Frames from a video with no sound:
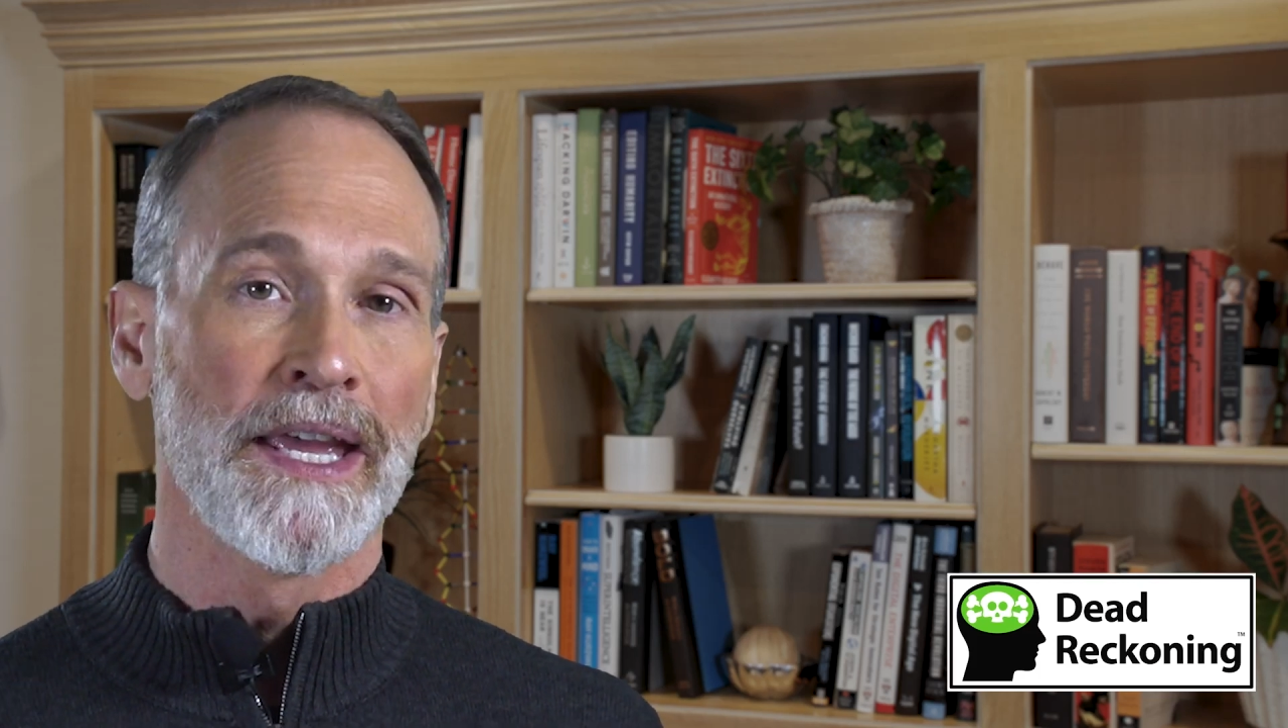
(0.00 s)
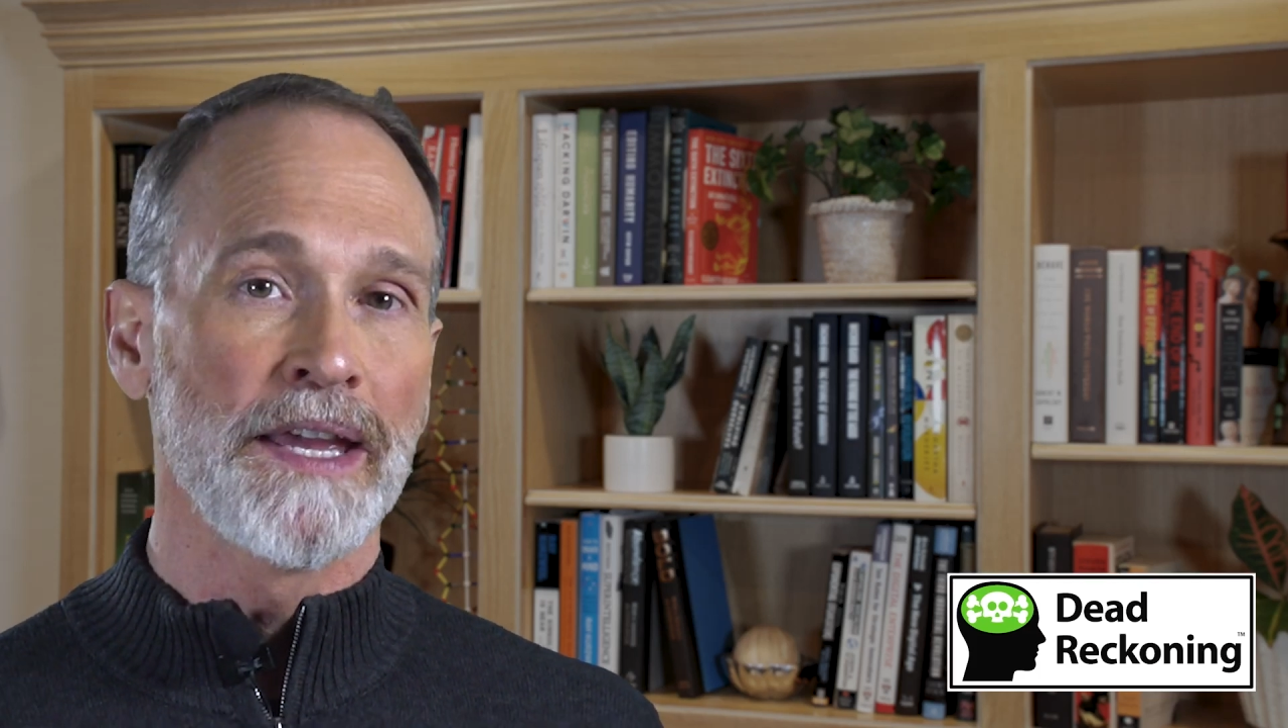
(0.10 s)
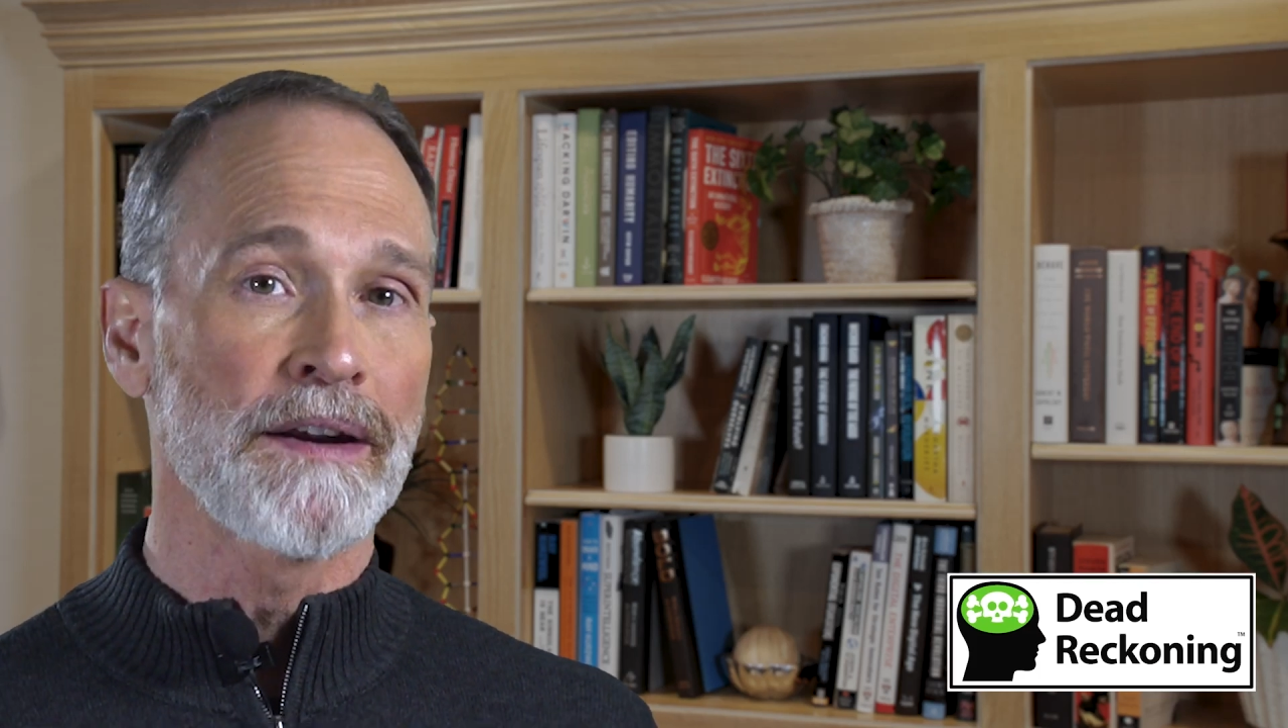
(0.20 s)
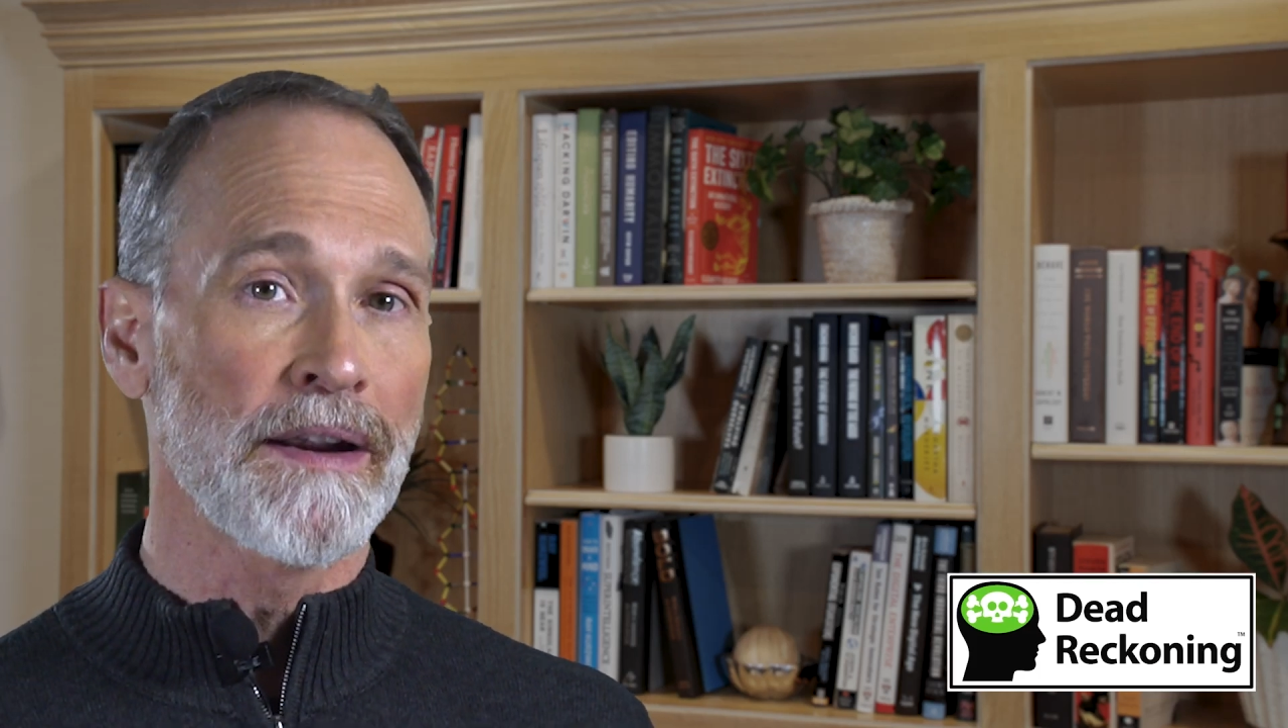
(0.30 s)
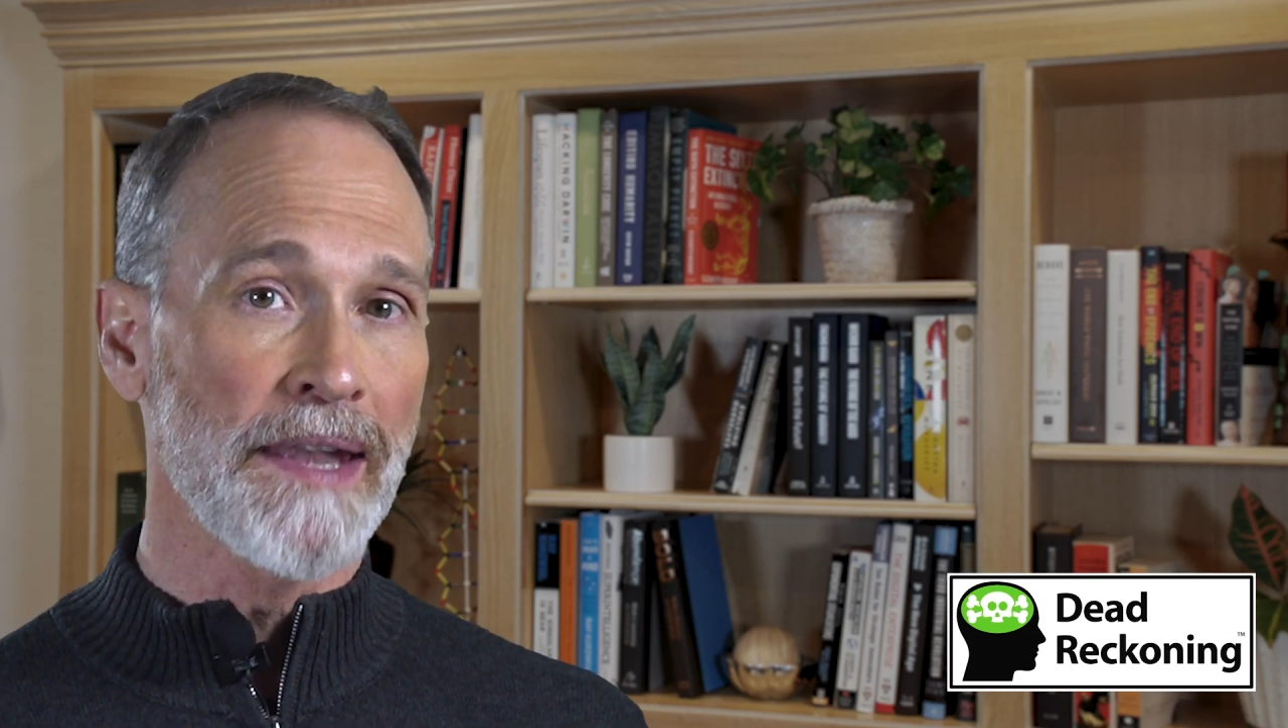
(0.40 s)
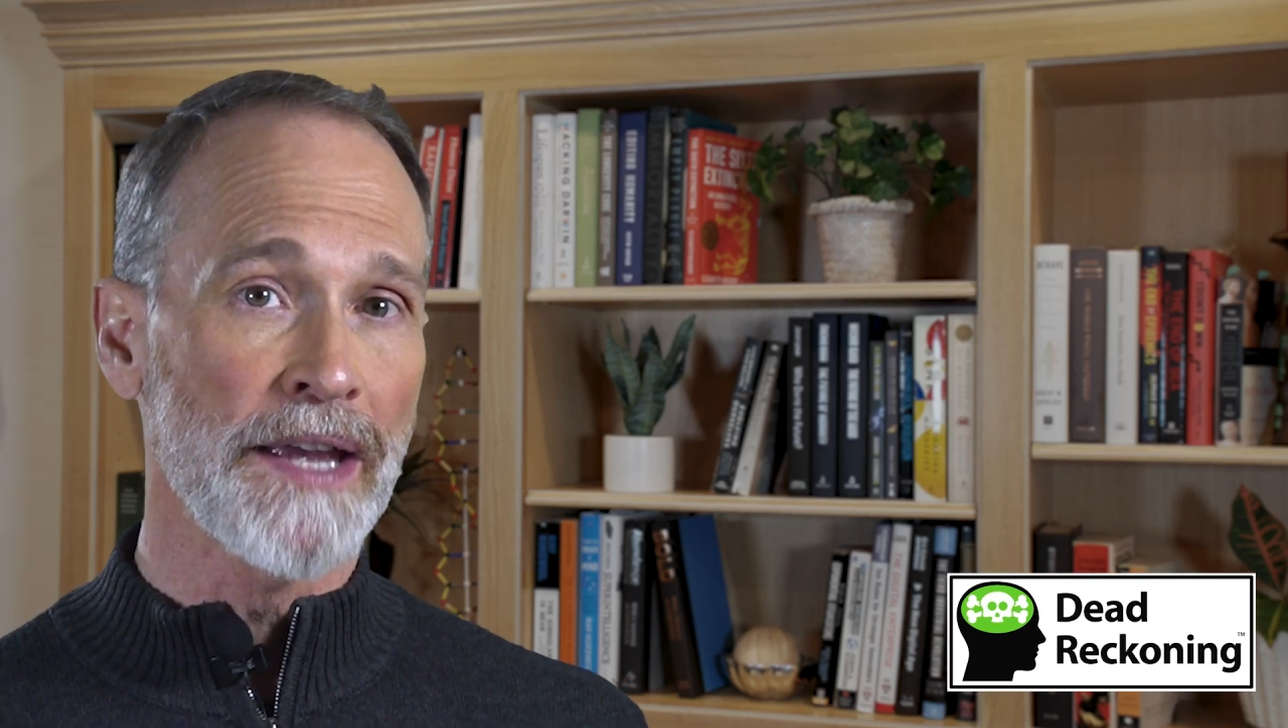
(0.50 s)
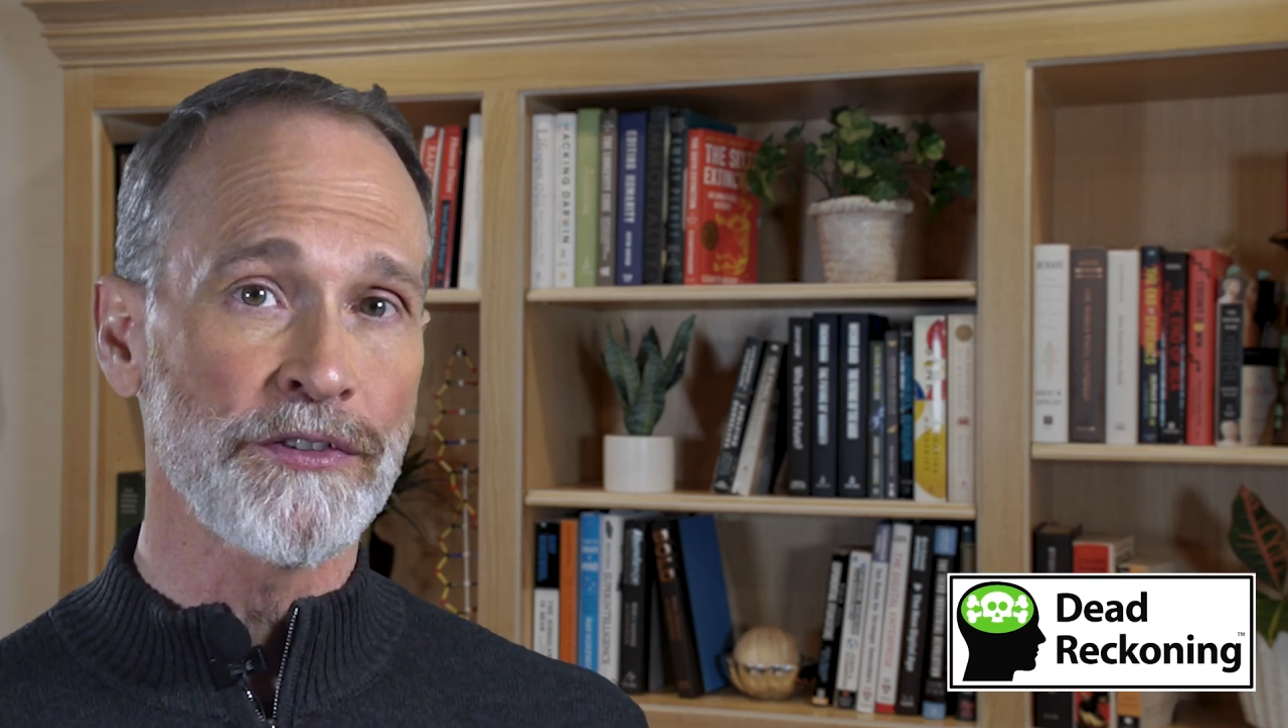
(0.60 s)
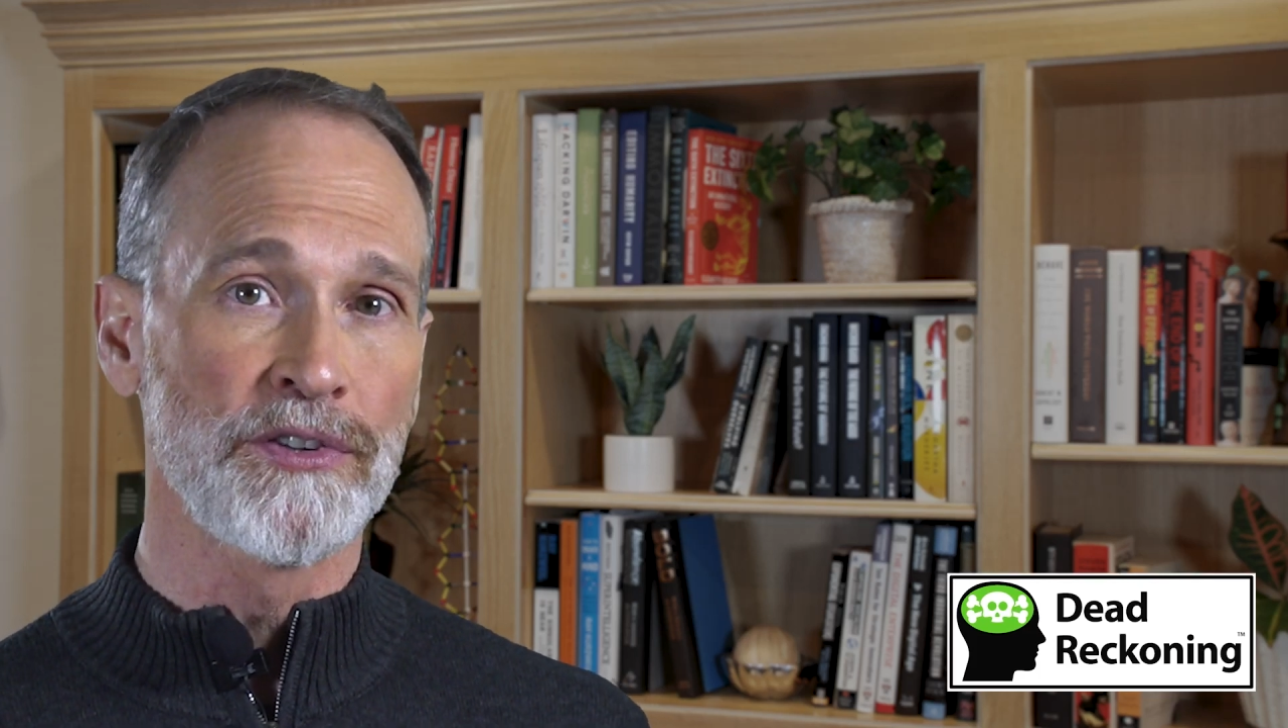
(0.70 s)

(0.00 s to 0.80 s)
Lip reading: In our last